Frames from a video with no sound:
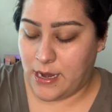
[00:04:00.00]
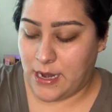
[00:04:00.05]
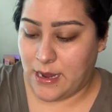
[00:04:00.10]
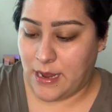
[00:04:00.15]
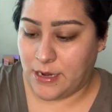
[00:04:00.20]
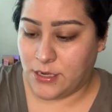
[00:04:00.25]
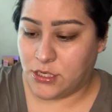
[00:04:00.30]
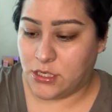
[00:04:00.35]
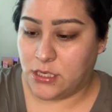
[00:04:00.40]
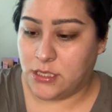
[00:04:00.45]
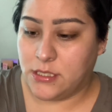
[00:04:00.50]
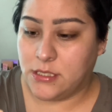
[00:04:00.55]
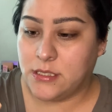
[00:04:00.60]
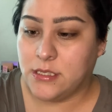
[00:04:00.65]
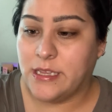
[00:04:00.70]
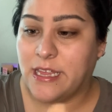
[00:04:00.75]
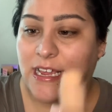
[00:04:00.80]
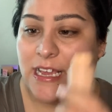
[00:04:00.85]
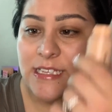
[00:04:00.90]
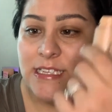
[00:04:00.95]
I just,
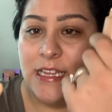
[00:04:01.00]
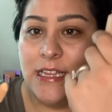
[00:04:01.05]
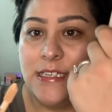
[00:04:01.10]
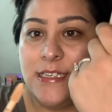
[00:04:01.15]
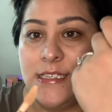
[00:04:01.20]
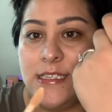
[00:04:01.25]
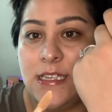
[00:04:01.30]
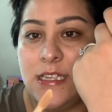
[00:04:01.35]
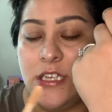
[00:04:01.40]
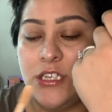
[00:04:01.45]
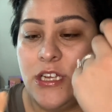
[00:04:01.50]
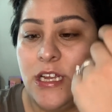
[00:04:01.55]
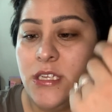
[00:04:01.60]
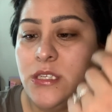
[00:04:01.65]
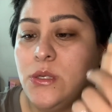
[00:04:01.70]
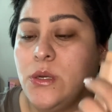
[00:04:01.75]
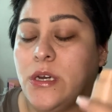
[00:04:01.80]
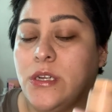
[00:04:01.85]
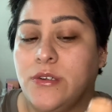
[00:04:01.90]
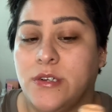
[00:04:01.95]
like I said, this is in the shade
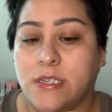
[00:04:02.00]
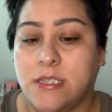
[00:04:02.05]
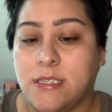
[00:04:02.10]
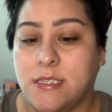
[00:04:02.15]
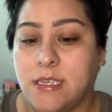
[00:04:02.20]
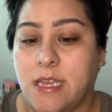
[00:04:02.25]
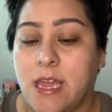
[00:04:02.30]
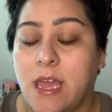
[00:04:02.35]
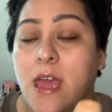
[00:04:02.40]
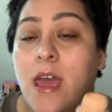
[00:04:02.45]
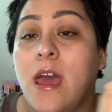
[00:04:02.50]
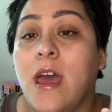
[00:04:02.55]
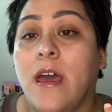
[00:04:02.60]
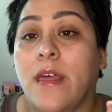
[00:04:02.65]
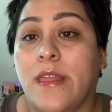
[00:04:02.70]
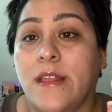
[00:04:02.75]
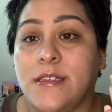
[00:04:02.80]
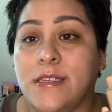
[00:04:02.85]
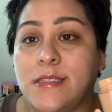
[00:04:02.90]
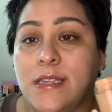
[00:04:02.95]
200C.
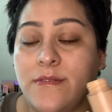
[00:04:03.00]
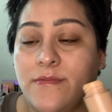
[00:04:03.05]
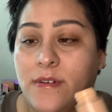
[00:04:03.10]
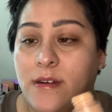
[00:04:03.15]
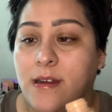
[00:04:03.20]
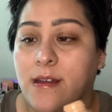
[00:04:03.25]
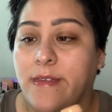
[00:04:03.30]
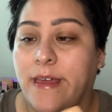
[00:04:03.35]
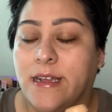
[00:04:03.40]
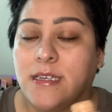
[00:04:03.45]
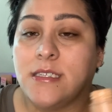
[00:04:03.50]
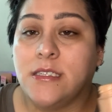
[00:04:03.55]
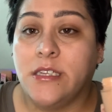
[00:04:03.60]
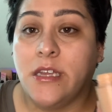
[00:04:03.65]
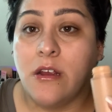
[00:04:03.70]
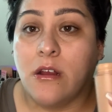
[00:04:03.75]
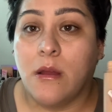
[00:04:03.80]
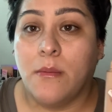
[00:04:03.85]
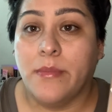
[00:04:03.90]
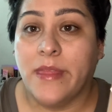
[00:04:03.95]
This is a very, like,
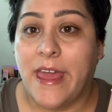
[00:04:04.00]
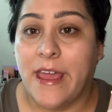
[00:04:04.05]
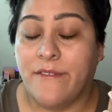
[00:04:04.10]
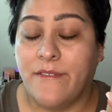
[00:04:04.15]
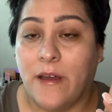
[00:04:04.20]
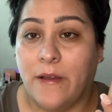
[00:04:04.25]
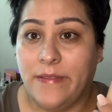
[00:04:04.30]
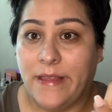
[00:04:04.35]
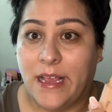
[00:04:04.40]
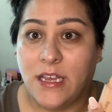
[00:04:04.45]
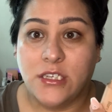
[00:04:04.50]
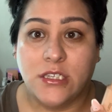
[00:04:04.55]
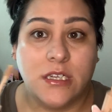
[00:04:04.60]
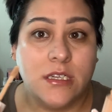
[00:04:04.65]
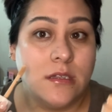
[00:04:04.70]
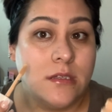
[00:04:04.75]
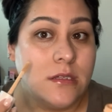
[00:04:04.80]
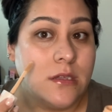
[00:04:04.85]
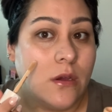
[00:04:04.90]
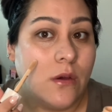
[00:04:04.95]
serum-like
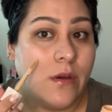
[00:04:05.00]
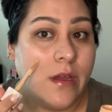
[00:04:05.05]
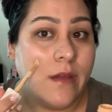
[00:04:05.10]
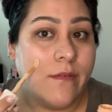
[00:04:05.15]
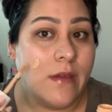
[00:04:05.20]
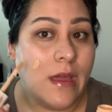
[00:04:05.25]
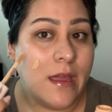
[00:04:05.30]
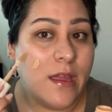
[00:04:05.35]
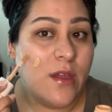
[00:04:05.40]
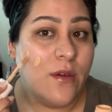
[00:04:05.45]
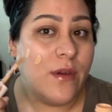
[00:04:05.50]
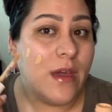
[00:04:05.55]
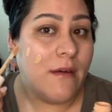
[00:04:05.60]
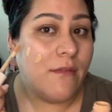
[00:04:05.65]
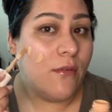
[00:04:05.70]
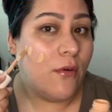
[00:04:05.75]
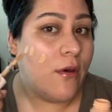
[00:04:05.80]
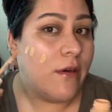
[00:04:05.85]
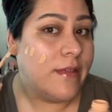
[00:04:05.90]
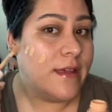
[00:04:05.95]
foundation. So if you have
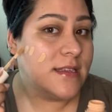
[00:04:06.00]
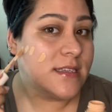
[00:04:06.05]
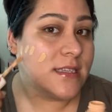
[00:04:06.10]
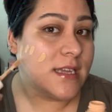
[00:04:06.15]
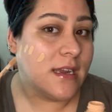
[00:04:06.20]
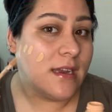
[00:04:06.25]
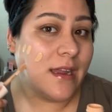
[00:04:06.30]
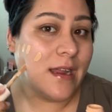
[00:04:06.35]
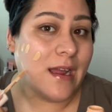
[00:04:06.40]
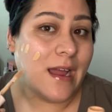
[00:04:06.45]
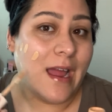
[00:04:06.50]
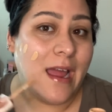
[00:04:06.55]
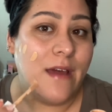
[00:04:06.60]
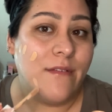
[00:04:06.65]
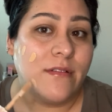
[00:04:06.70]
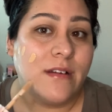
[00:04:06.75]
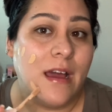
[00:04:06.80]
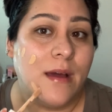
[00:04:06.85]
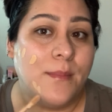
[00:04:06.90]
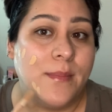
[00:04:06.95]
oily skin, like, I
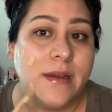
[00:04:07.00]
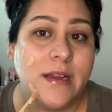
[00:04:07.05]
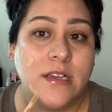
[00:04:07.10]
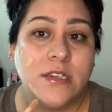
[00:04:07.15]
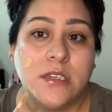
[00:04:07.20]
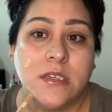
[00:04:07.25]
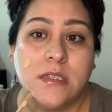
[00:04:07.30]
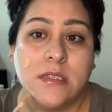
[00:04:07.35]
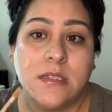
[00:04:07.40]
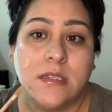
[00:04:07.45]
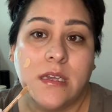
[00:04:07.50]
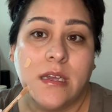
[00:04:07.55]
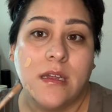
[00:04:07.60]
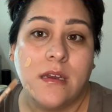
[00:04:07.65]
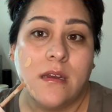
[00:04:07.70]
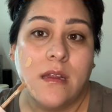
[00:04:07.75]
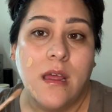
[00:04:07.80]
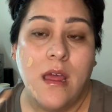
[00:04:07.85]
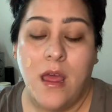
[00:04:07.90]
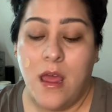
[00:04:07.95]
have combination
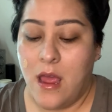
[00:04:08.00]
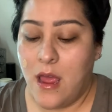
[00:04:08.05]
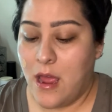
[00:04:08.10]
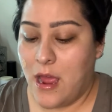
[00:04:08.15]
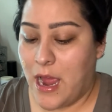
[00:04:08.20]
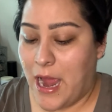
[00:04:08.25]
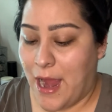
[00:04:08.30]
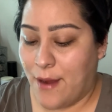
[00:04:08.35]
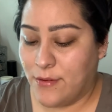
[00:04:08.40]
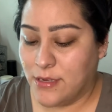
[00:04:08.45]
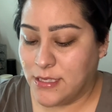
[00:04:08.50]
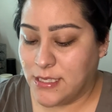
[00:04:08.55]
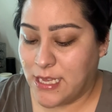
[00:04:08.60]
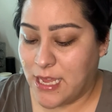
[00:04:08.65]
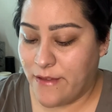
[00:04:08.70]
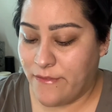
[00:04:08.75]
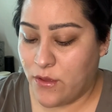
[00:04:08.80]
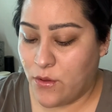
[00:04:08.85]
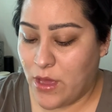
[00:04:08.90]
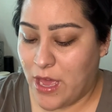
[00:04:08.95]
skin. I would say
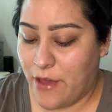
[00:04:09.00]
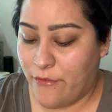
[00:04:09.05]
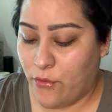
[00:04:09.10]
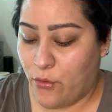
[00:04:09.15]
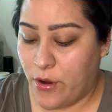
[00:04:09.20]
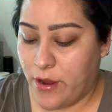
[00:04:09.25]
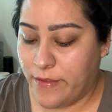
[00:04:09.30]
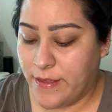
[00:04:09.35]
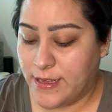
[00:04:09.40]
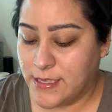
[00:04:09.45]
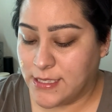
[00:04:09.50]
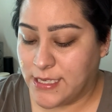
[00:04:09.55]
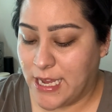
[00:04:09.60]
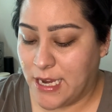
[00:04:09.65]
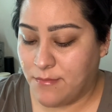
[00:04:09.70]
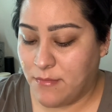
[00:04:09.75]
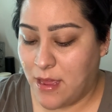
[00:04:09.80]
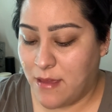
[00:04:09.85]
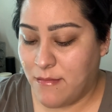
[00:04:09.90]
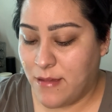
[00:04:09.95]
if you have oily skin,
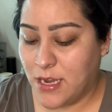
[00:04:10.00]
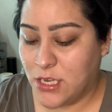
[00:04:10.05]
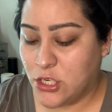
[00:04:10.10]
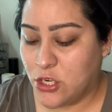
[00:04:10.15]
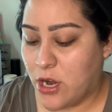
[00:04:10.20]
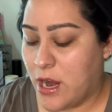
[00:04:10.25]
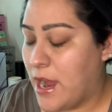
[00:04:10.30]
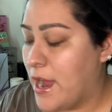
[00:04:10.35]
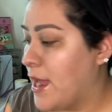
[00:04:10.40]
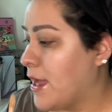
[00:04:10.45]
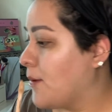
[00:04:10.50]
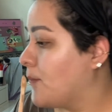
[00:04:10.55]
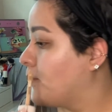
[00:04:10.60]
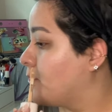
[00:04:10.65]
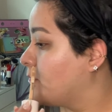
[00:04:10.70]
maybe try